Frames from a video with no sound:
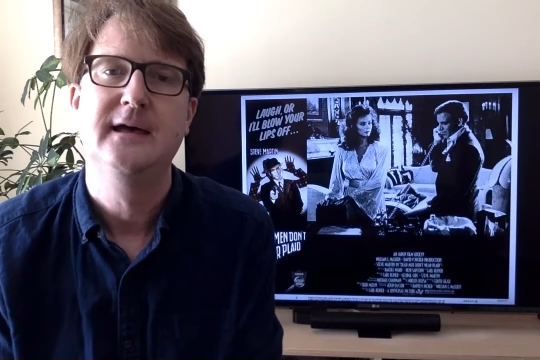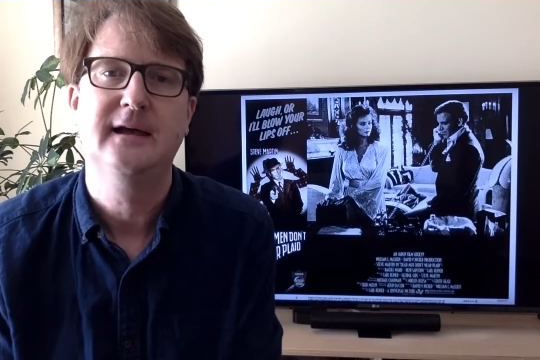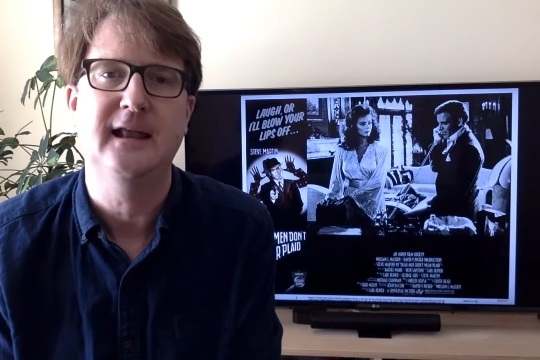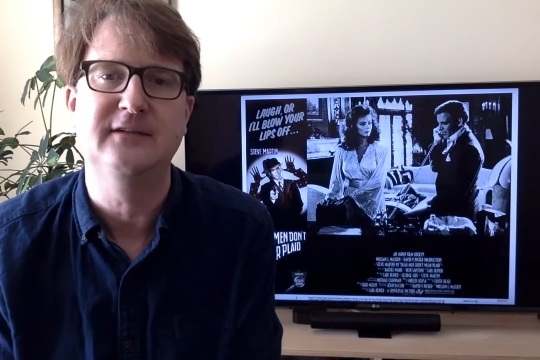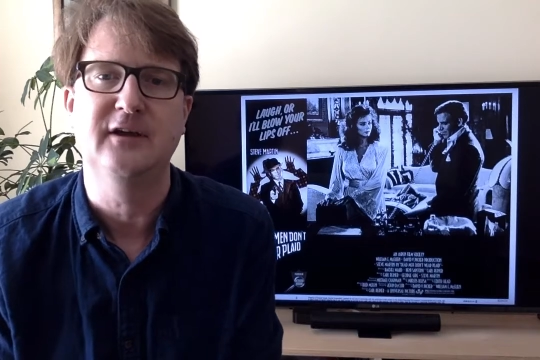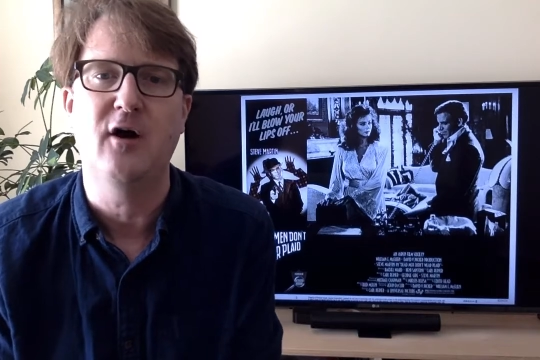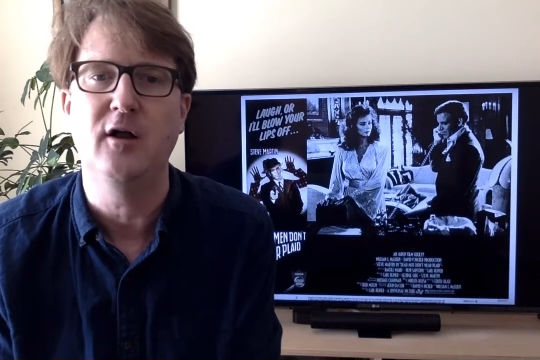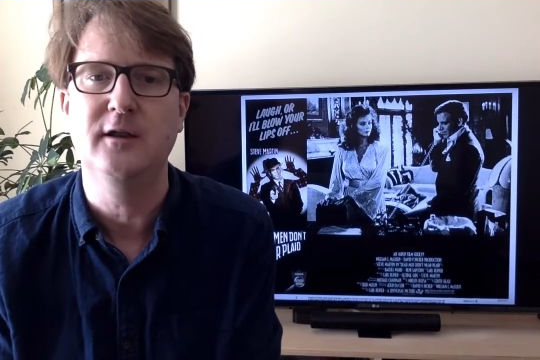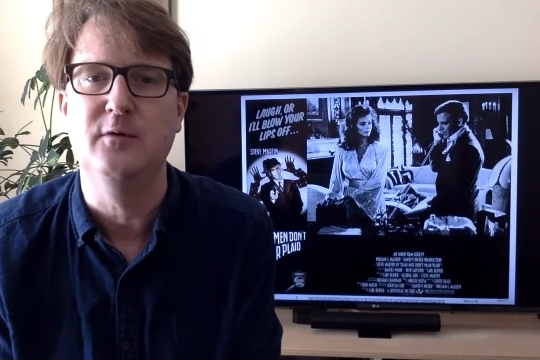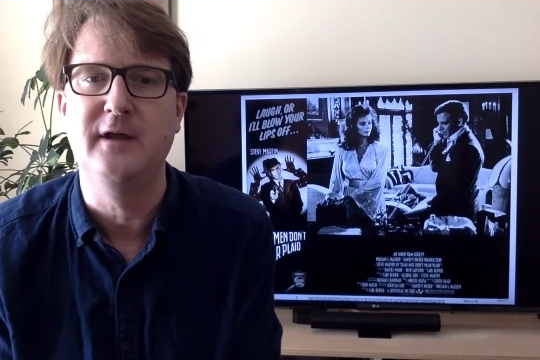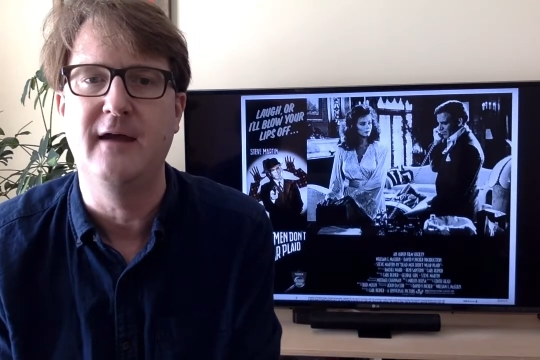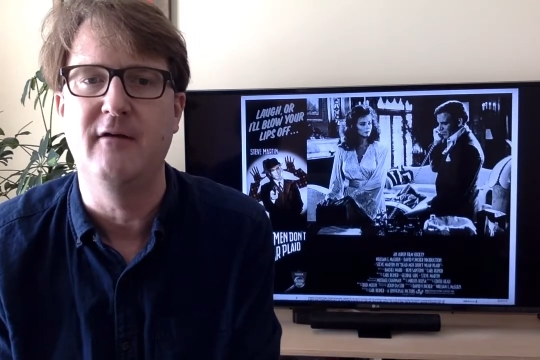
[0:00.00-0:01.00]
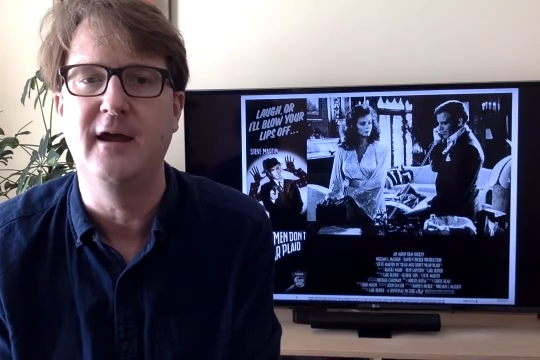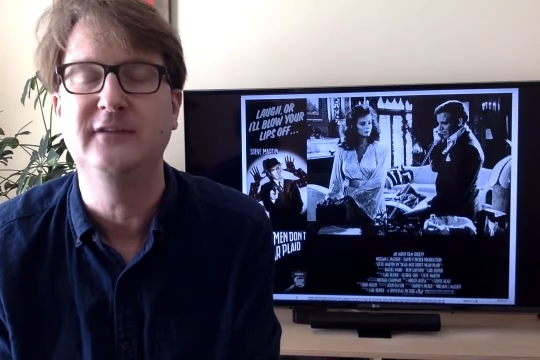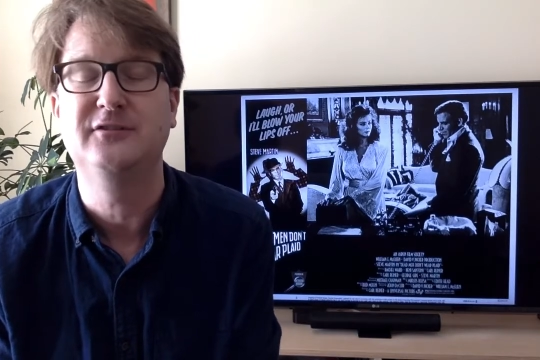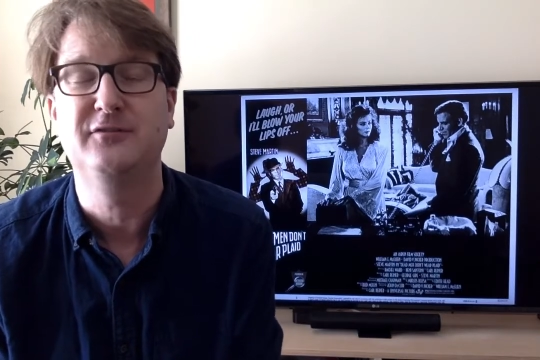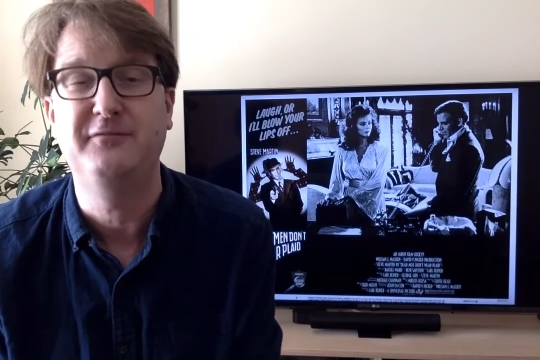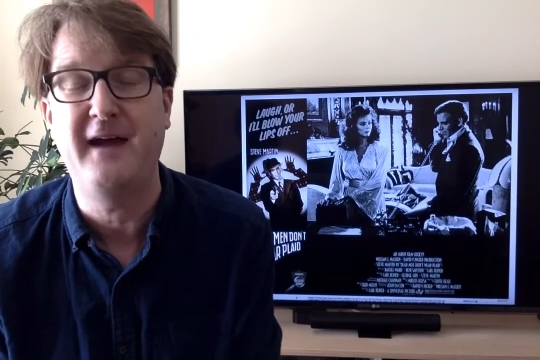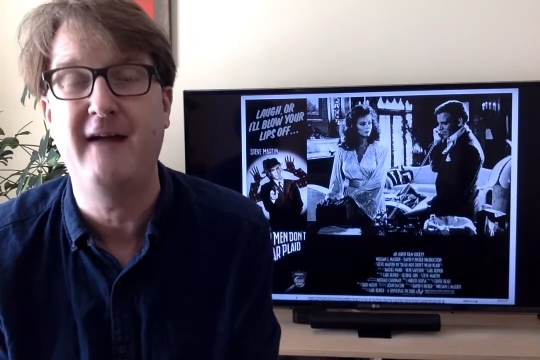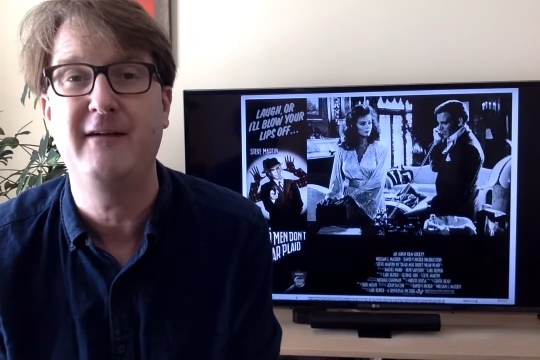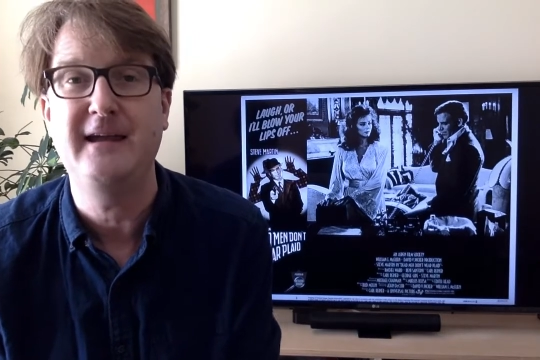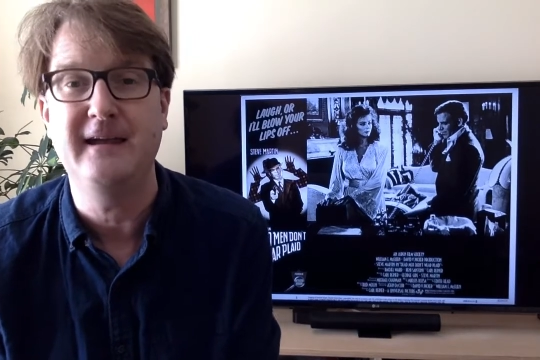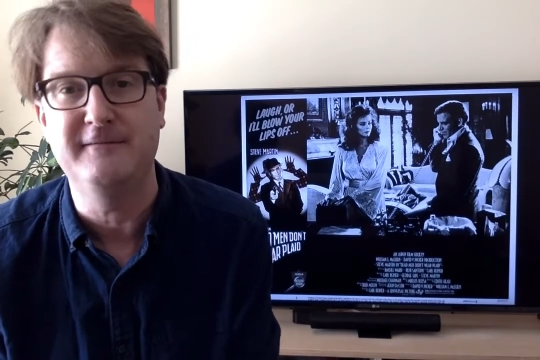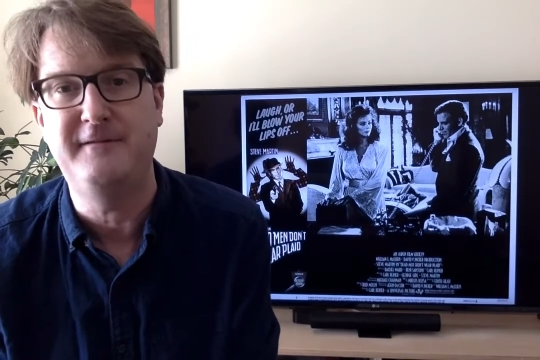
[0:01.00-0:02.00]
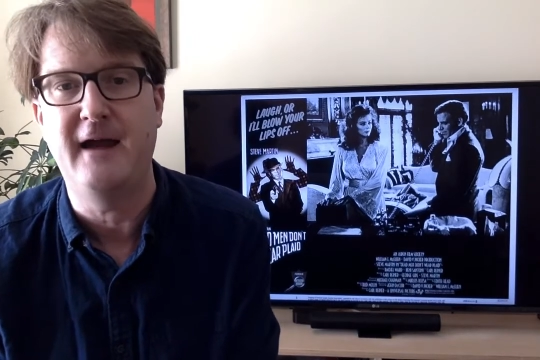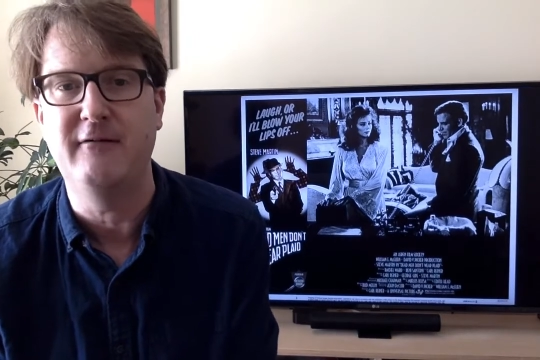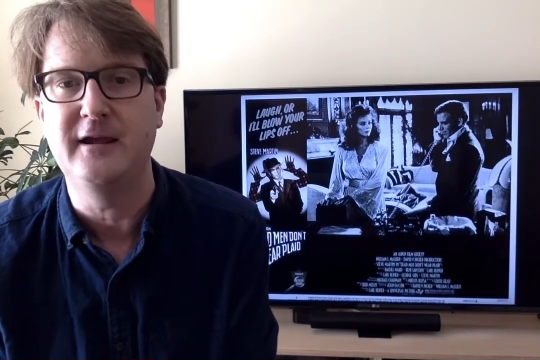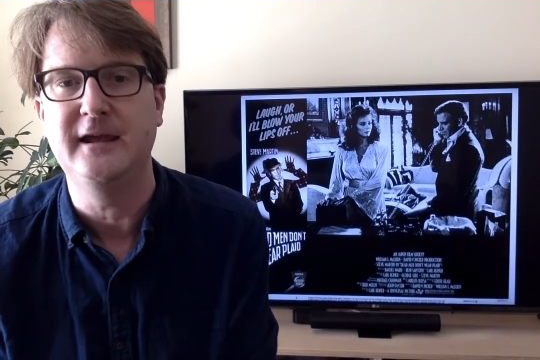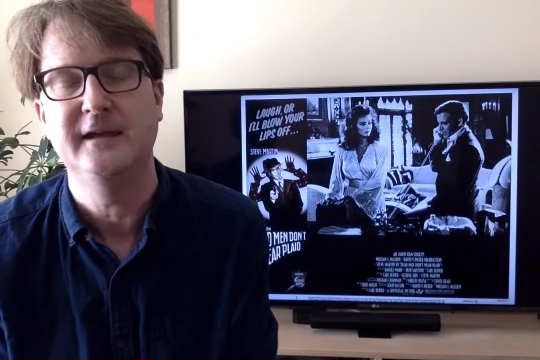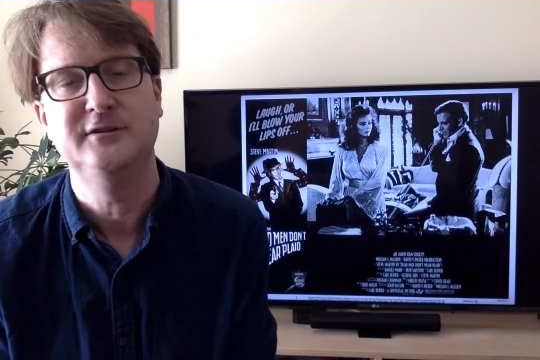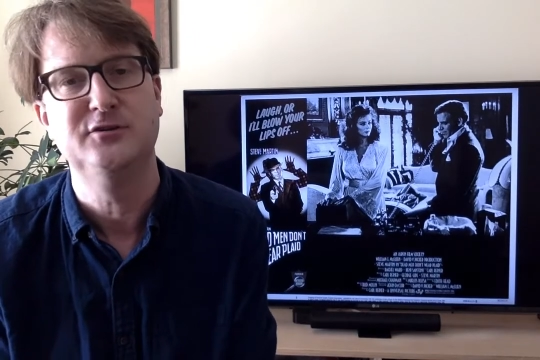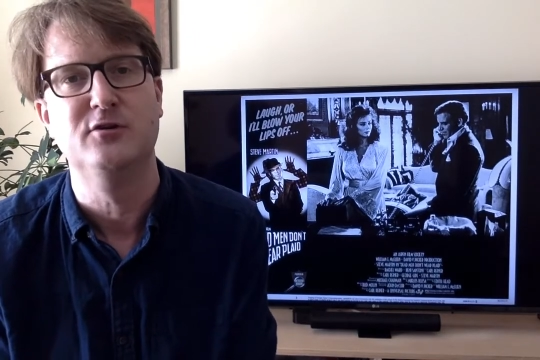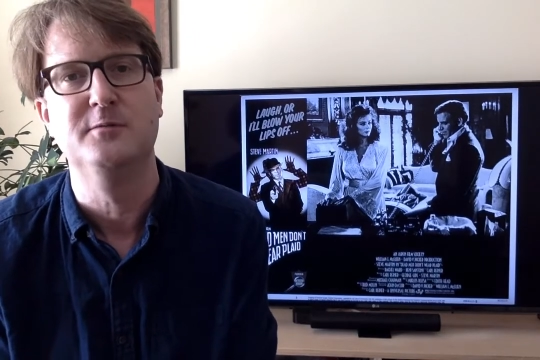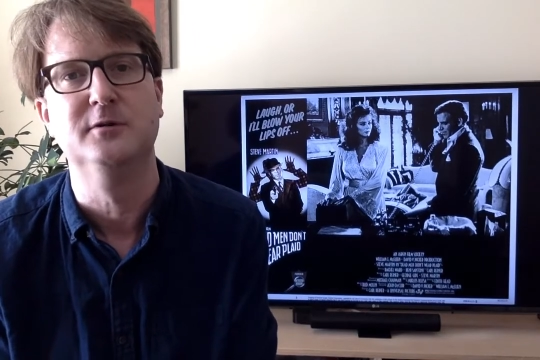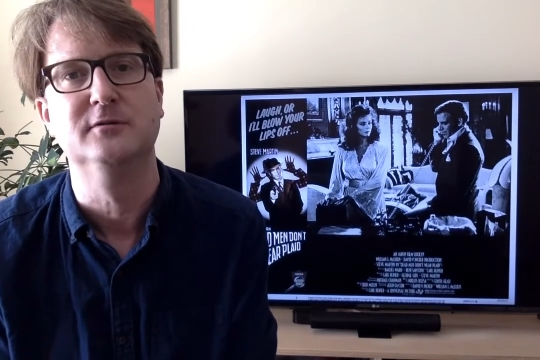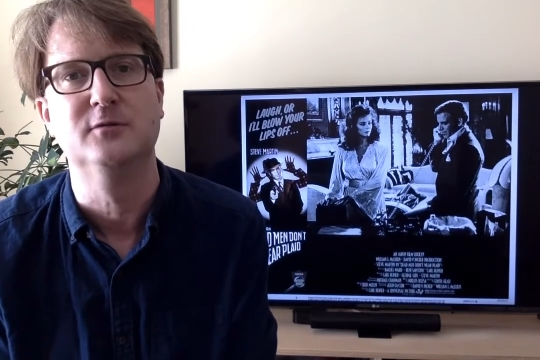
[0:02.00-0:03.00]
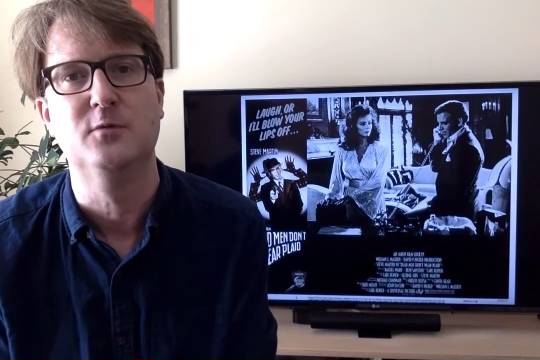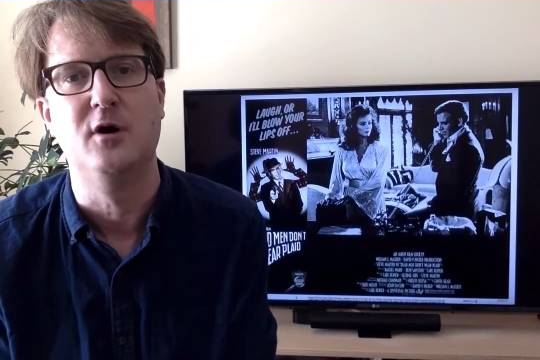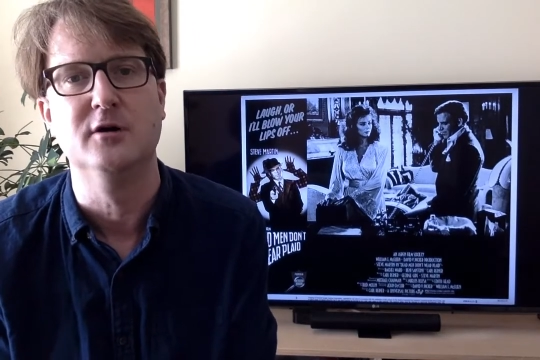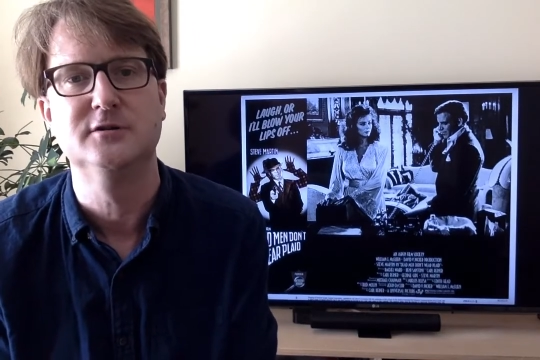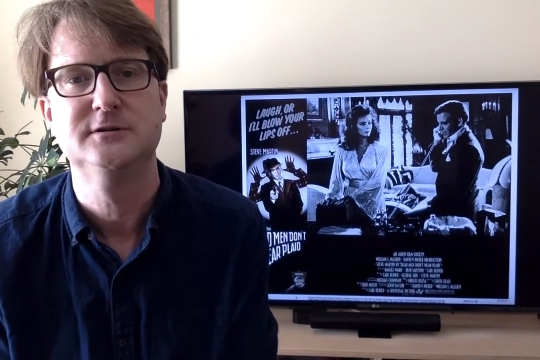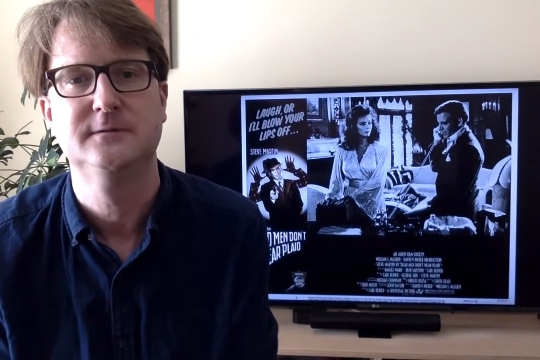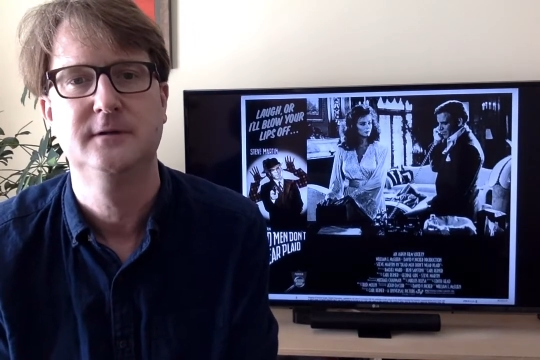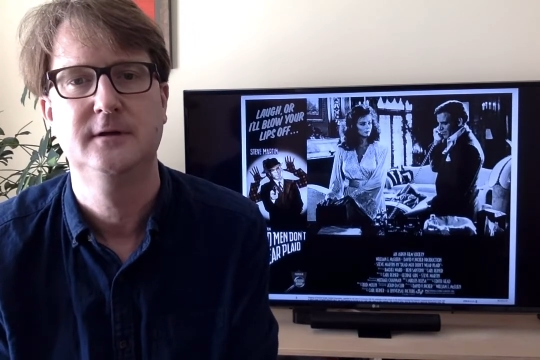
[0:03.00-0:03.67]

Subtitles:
classic Hollywood era is just very, very enjoyable to watch.